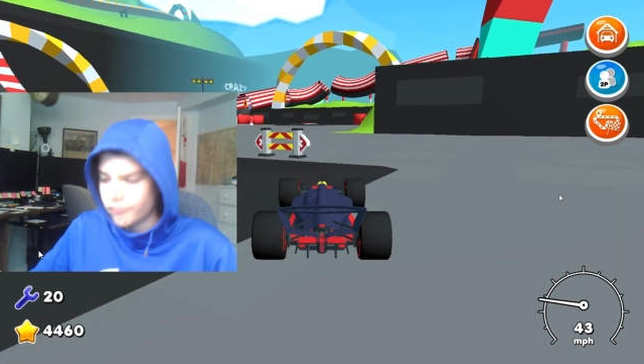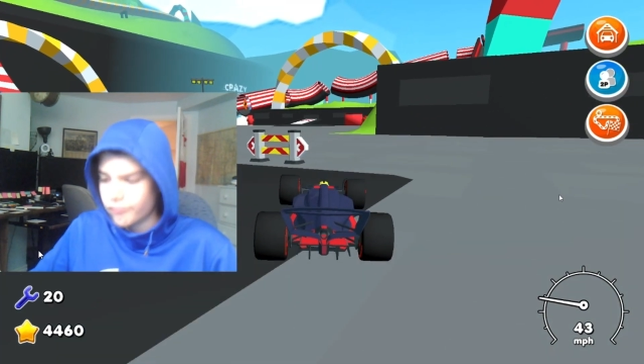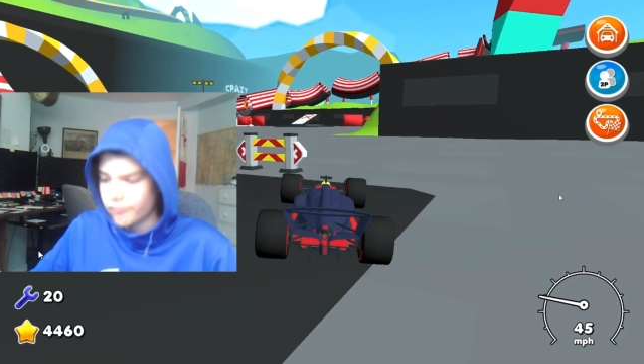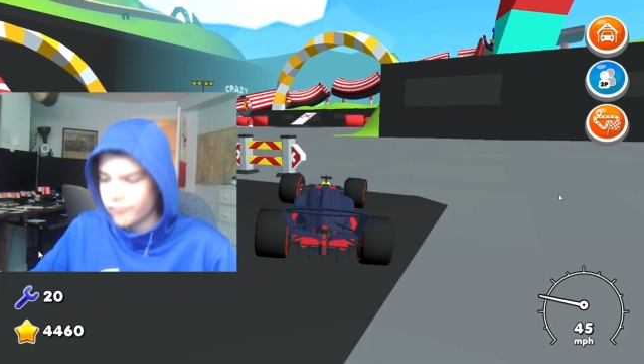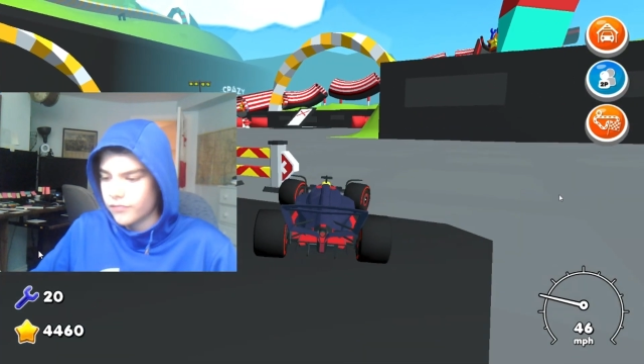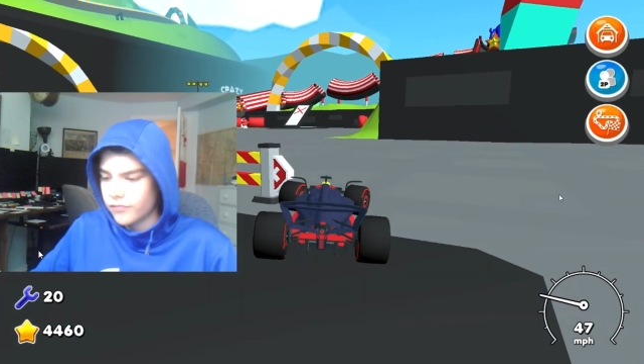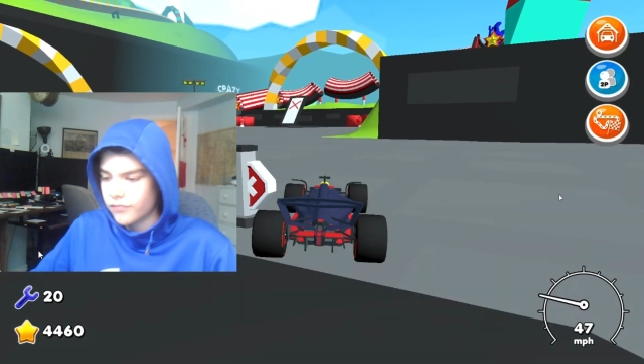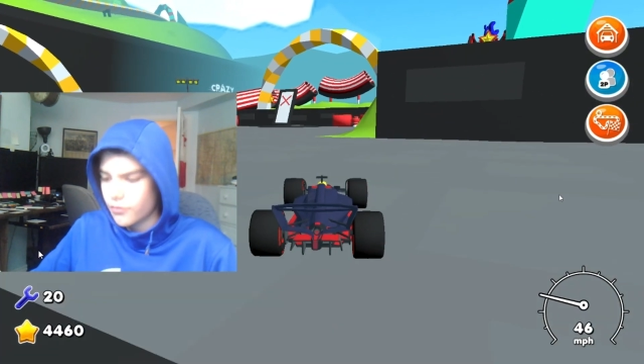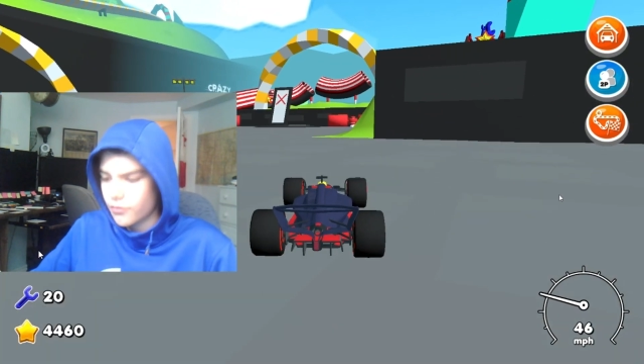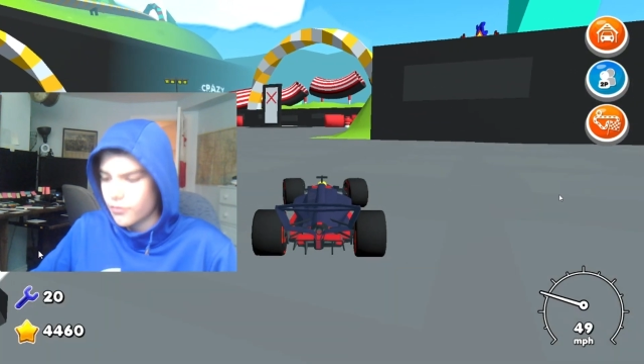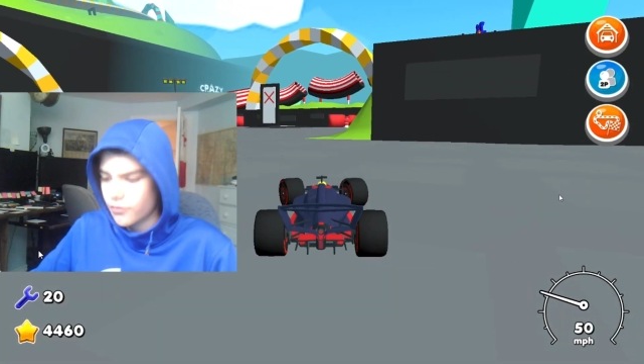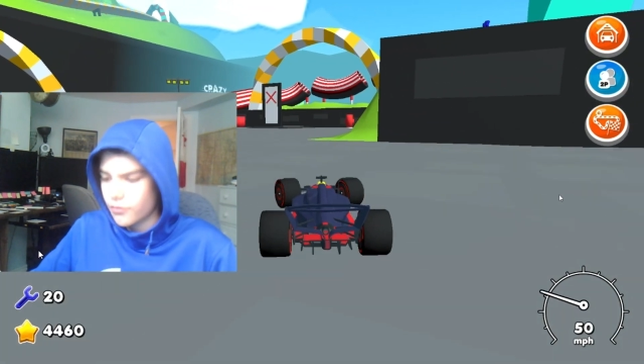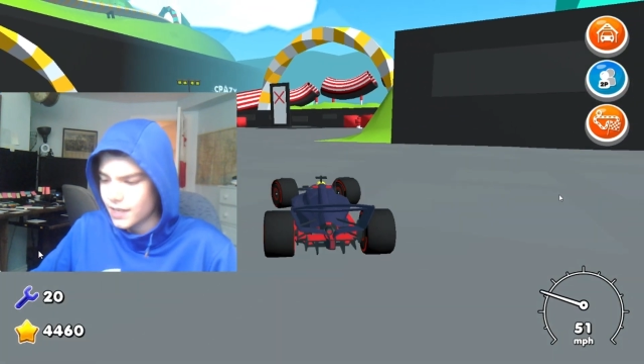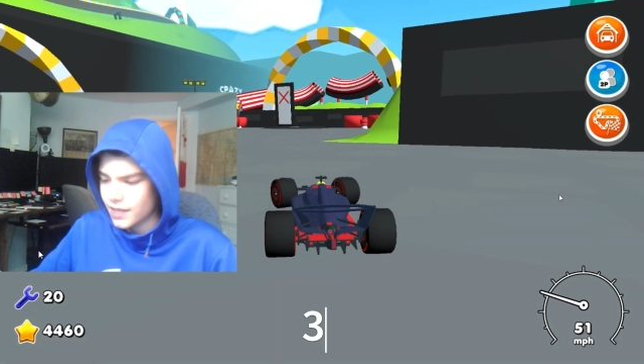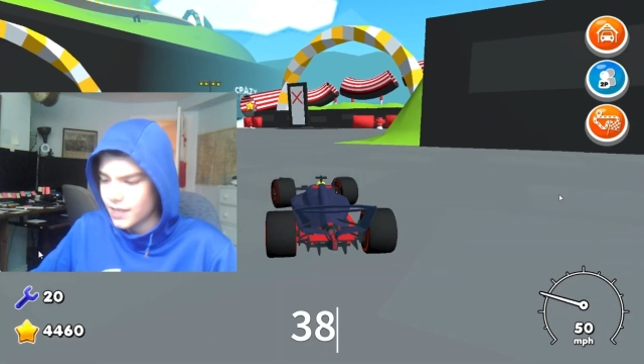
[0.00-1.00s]

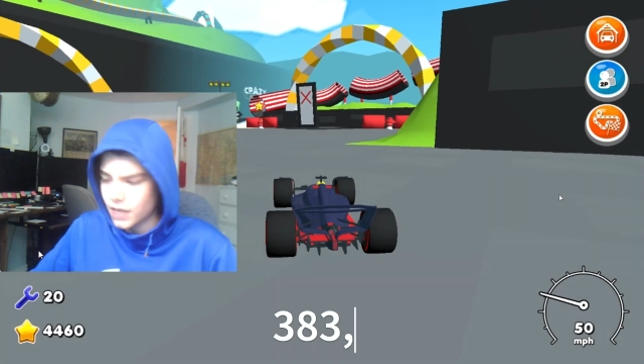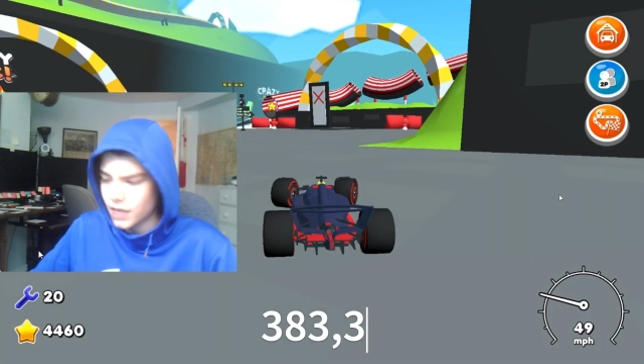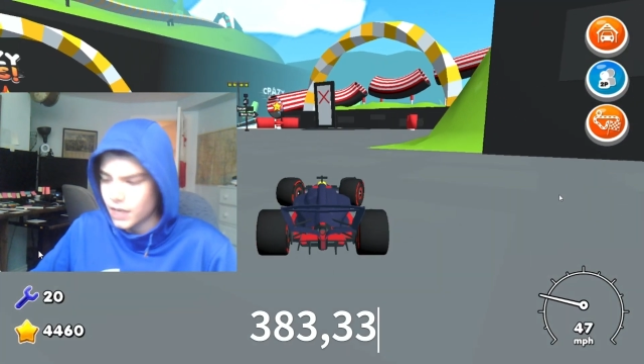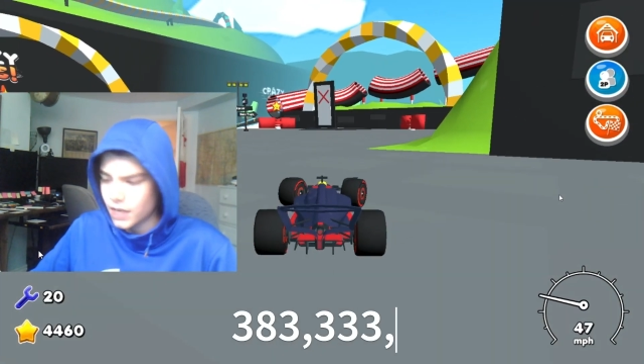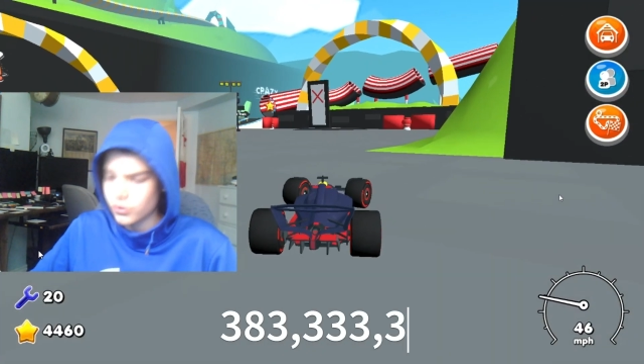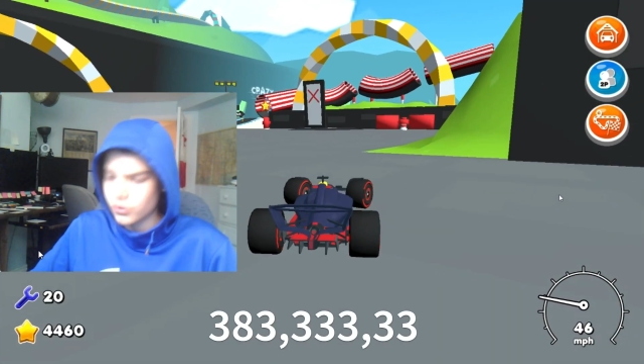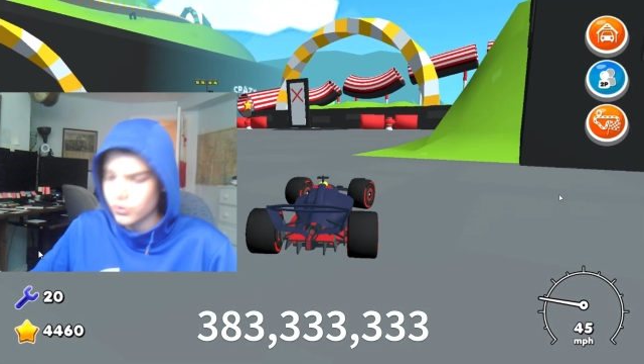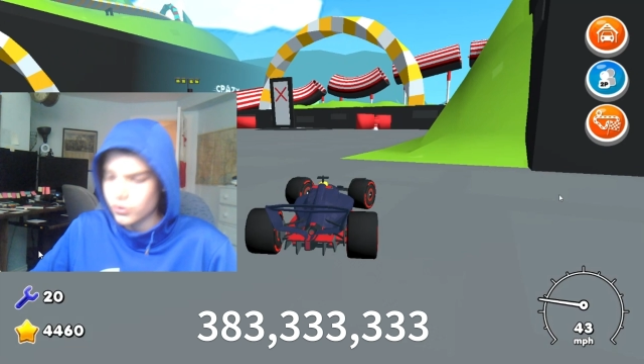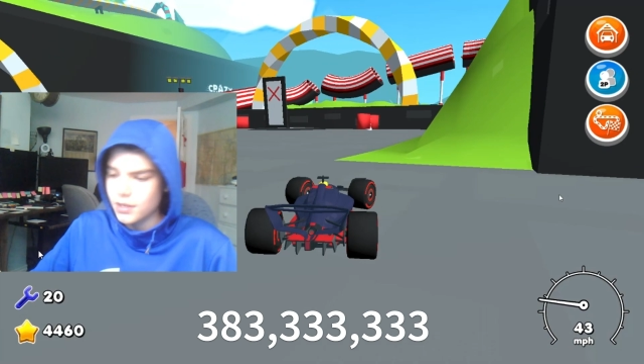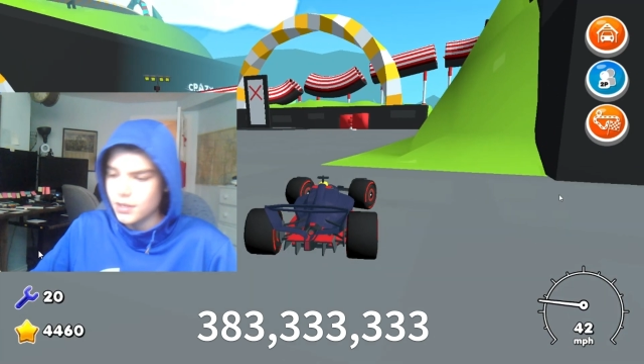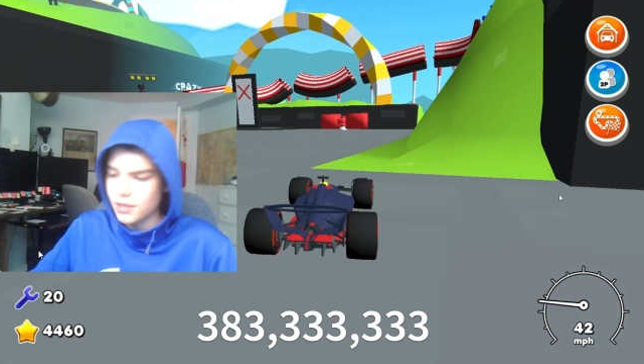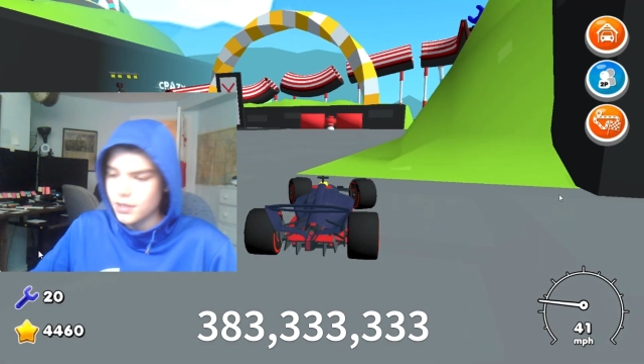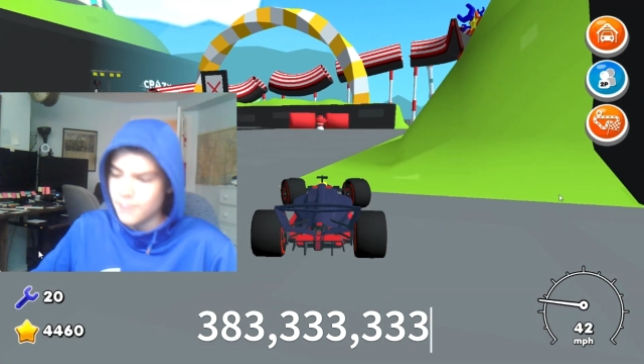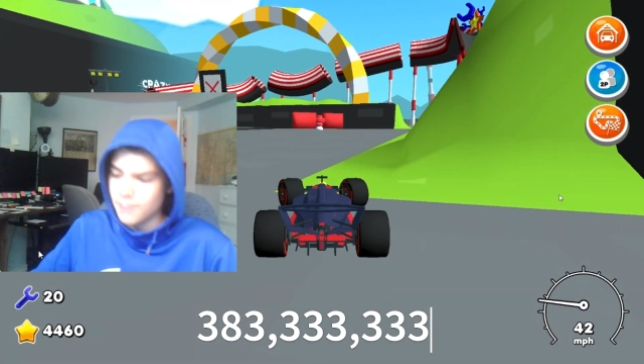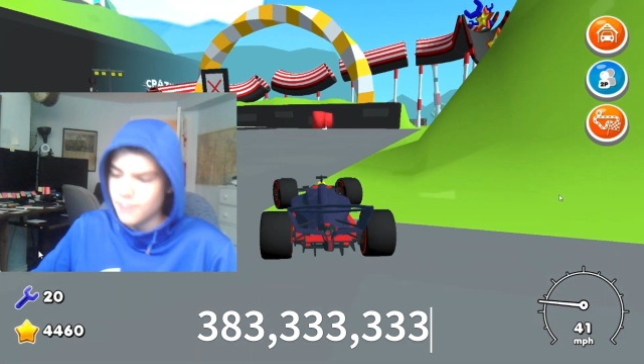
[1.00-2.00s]
300
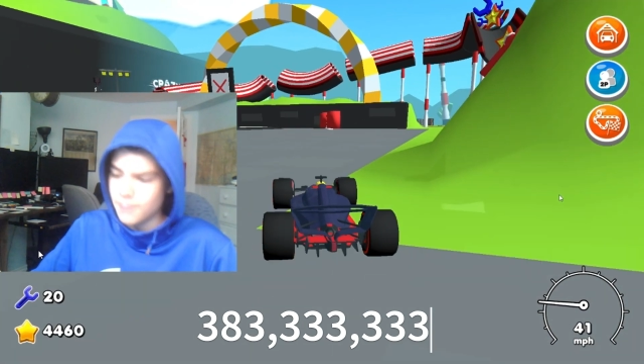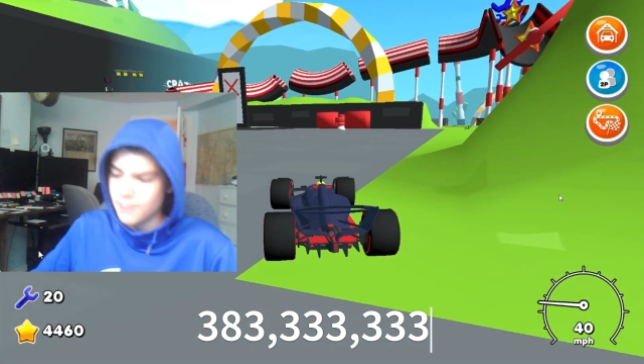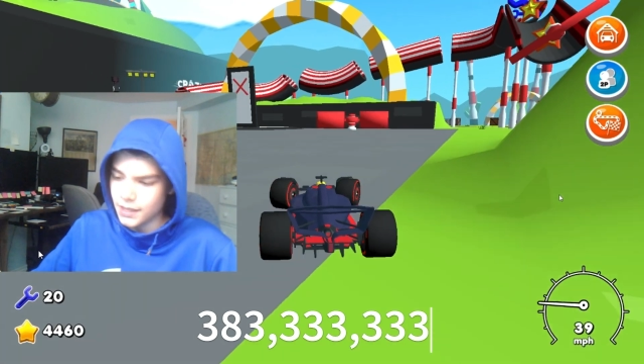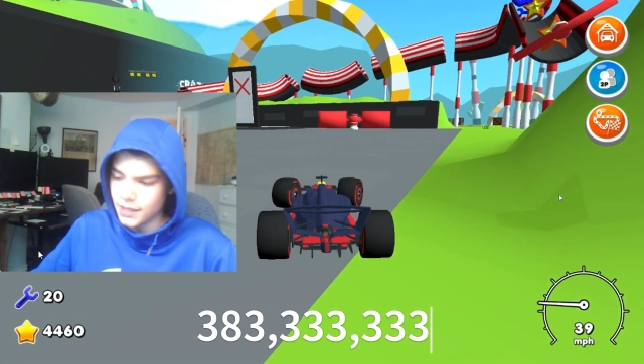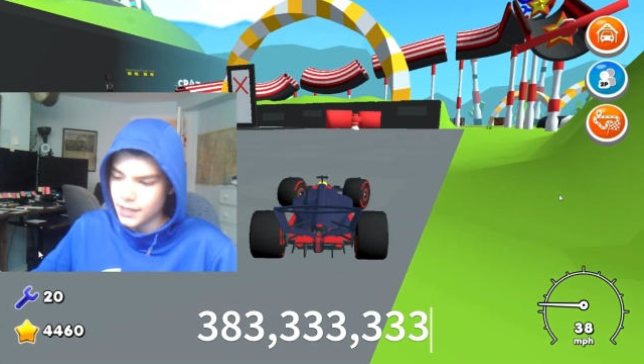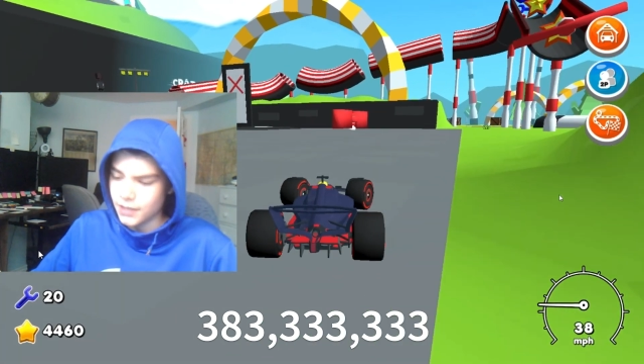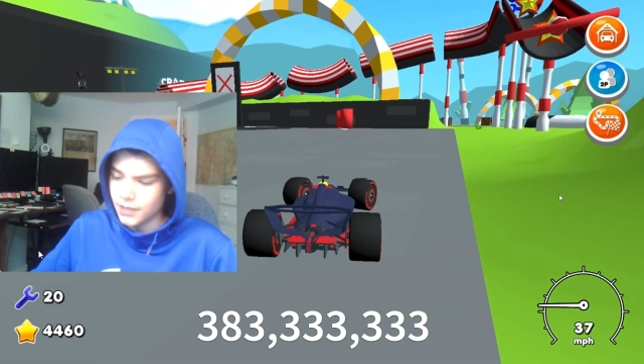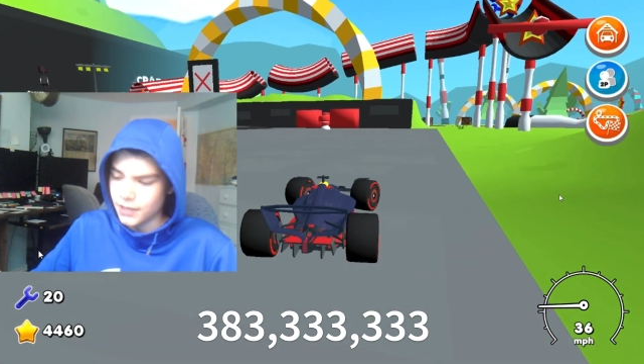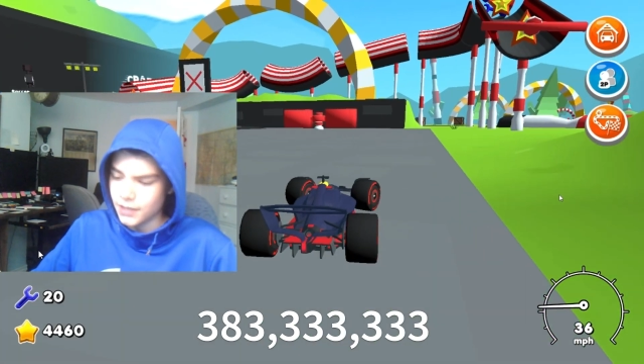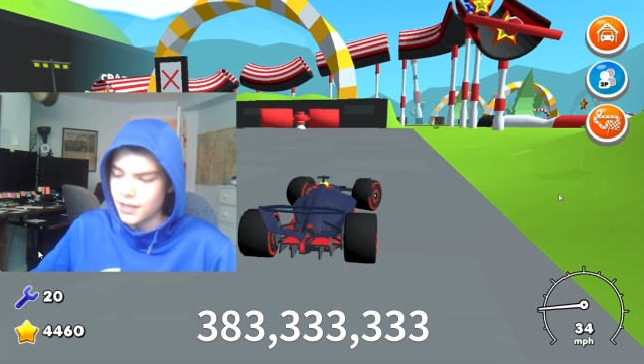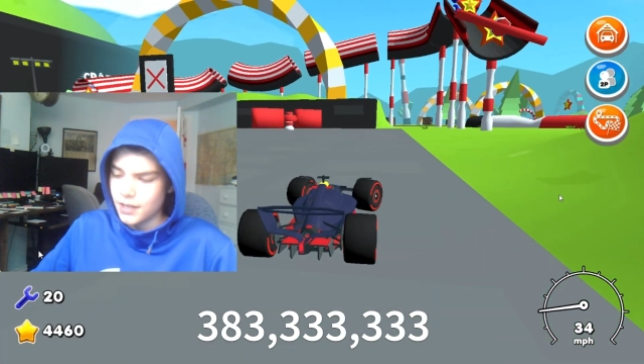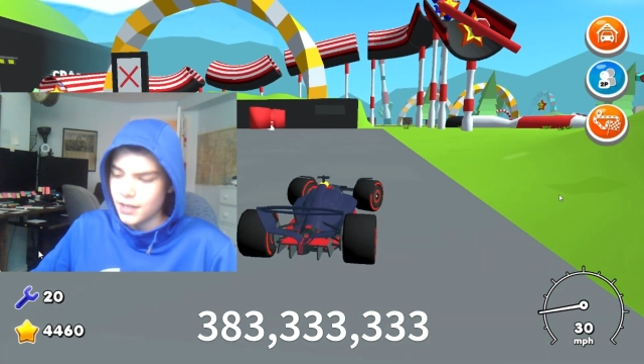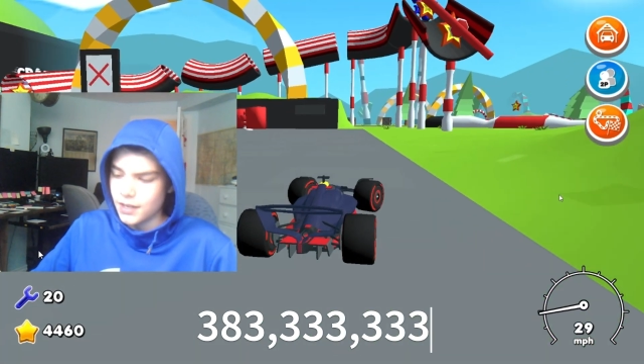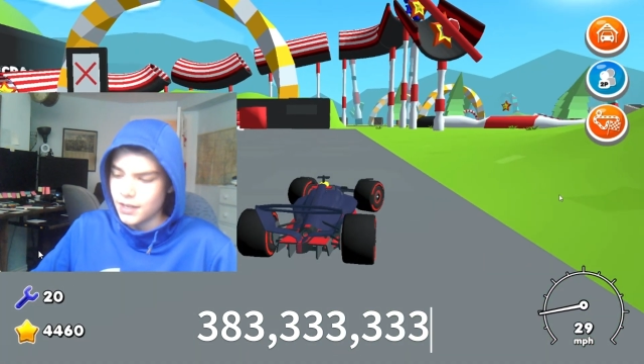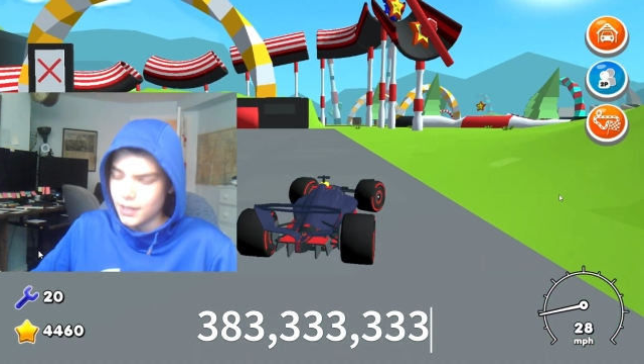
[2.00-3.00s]
million,
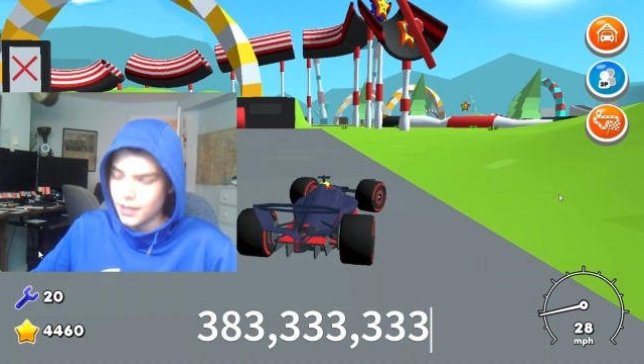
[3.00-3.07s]
or